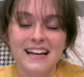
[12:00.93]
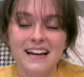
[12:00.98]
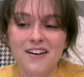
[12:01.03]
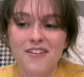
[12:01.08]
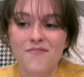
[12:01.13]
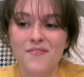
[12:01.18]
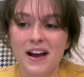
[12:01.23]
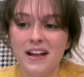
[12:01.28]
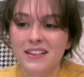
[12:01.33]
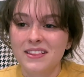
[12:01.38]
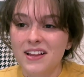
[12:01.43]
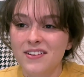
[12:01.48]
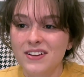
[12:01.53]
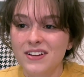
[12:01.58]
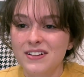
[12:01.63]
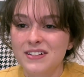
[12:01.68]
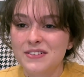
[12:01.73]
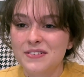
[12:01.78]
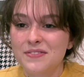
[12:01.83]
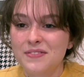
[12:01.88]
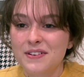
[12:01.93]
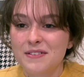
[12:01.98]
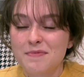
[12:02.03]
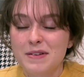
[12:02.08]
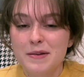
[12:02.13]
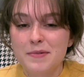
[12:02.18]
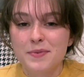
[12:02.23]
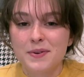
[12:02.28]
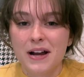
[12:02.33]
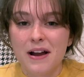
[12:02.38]
Um, I love it when
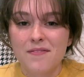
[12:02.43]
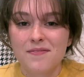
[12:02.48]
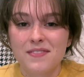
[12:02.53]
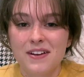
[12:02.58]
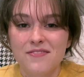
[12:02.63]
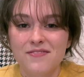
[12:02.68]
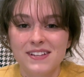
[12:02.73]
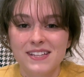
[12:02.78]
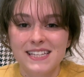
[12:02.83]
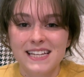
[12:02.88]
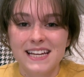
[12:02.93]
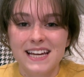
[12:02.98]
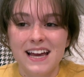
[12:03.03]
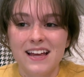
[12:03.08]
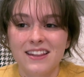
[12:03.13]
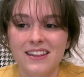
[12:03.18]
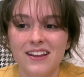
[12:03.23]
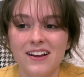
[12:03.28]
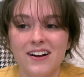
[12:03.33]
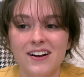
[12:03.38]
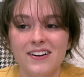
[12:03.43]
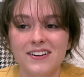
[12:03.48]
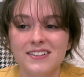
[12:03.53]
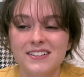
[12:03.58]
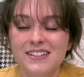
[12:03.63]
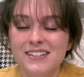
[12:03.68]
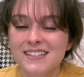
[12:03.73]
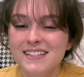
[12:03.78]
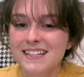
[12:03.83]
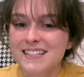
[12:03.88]
people come visit and they're
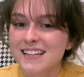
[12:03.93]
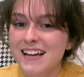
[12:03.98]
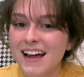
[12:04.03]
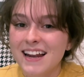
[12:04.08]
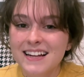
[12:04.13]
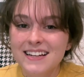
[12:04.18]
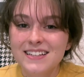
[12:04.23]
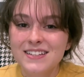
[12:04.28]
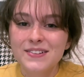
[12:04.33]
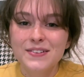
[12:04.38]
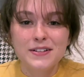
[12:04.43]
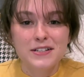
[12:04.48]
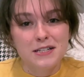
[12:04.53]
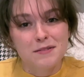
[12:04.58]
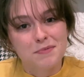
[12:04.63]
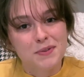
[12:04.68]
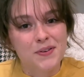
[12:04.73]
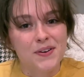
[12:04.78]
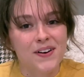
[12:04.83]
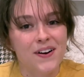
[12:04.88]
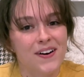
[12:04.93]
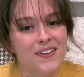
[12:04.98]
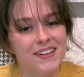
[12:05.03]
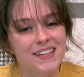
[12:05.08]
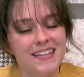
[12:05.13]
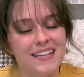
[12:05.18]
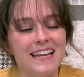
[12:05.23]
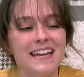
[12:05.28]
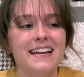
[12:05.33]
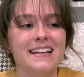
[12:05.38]
just excited to explore all
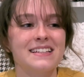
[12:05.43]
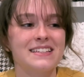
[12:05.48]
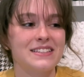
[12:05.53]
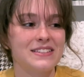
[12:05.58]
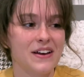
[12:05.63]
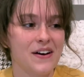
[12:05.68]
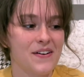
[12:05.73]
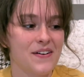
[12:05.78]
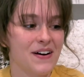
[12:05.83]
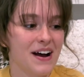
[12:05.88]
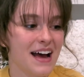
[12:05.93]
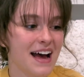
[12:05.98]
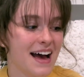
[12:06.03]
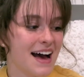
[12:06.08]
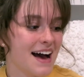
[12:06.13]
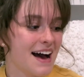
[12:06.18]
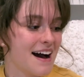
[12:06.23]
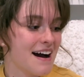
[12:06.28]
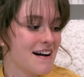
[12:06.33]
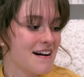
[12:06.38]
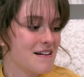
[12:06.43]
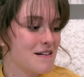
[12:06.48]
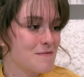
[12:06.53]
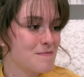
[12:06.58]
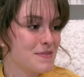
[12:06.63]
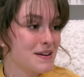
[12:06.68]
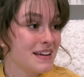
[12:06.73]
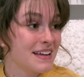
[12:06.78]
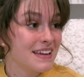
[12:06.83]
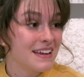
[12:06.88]
things. So
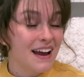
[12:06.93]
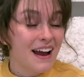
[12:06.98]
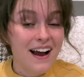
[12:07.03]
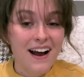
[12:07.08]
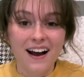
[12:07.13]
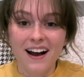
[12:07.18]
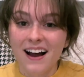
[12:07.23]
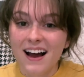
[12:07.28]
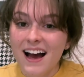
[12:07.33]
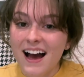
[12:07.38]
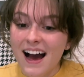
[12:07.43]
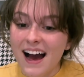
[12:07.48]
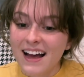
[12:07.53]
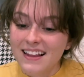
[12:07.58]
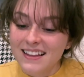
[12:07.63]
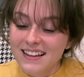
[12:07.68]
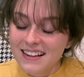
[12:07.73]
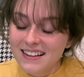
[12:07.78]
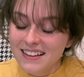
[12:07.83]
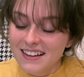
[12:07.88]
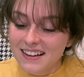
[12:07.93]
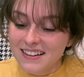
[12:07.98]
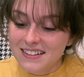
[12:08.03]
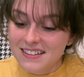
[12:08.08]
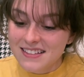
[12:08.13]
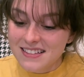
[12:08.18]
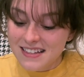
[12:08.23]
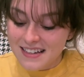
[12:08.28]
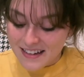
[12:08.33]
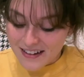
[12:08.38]
um, yeah, I think that
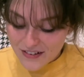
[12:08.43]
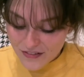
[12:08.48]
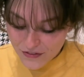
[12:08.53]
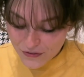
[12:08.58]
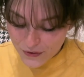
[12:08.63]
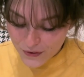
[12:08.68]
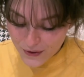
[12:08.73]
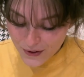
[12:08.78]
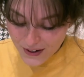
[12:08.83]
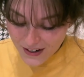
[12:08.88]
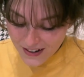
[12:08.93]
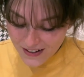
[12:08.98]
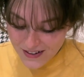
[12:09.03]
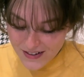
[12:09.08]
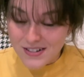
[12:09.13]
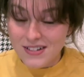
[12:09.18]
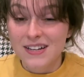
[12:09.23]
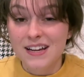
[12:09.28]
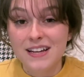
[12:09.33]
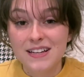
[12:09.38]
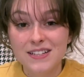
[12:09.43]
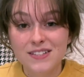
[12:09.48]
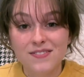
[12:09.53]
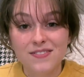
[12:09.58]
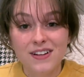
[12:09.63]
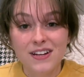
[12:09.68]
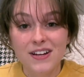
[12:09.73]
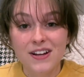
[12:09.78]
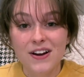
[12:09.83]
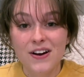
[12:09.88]
is it for today's
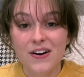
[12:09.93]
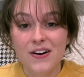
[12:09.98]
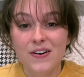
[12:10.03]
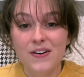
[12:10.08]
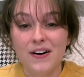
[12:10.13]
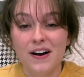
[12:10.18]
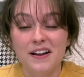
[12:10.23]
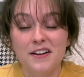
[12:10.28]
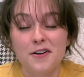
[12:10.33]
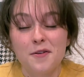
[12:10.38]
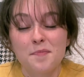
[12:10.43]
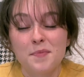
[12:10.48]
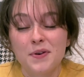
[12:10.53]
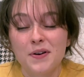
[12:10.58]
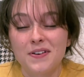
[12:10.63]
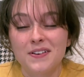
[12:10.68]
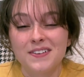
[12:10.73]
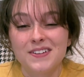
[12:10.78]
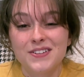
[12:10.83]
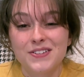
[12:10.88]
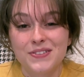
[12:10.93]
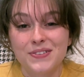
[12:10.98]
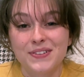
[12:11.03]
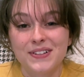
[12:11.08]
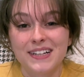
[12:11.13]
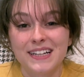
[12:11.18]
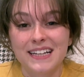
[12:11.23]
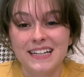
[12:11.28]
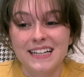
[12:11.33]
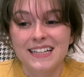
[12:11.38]
video. I hope y'all
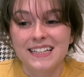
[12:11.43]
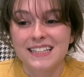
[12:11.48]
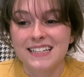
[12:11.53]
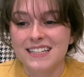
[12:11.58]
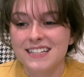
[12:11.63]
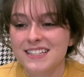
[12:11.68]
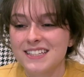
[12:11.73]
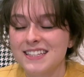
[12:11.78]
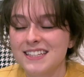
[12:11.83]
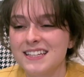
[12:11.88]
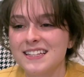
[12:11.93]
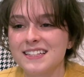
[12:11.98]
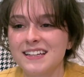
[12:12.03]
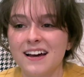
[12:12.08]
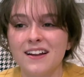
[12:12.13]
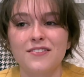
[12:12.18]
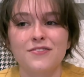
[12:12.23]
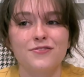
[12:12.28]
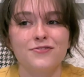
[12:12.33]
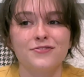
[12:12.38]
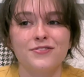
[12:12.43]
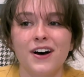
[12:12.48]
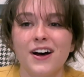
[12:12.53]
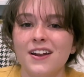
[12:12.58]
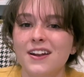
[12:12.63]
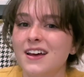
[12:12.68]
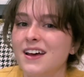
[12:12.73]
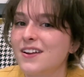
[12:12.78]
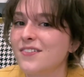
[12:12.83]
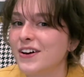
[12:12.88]
enjoyed just this kind of fun,
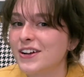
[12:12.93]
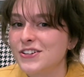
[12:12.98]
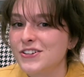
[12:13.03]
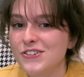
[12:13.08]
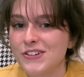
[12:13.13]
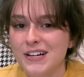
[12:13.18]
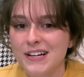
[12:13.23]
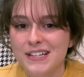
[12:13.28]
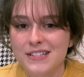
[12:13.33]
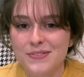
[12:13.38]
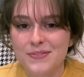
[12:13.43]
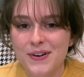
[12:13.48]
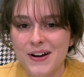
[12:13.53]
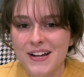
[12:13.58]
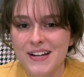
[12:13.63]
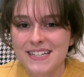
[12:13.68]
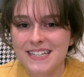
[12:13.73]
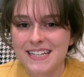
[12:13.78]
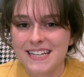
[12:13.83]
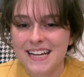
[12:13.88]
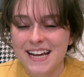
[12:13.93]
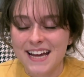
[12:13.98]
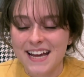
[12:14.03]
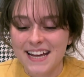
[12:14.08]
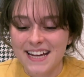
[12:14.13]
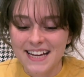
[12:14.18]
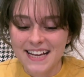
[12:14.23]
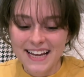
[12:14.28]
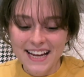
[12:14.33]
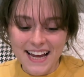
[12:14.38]
adventurous one today.